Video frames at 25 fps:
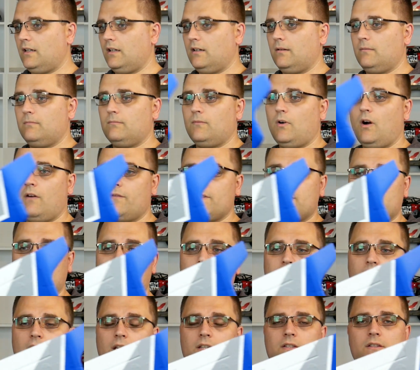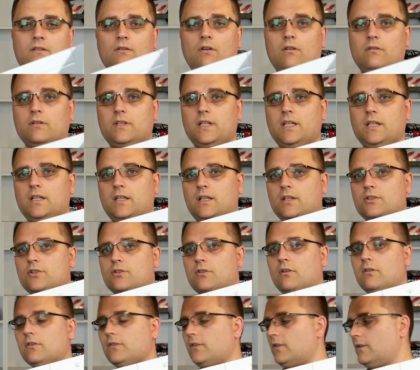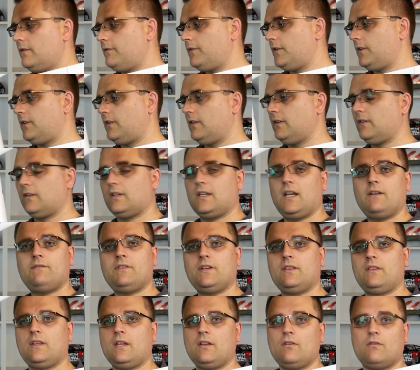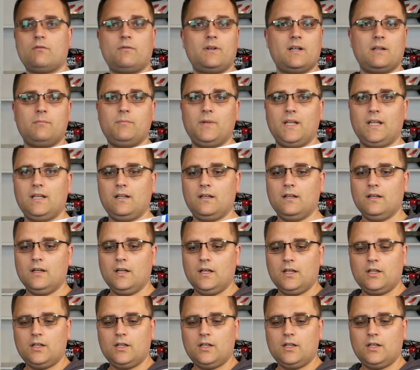Obviously, thanks to all the control surfaces and everything already being,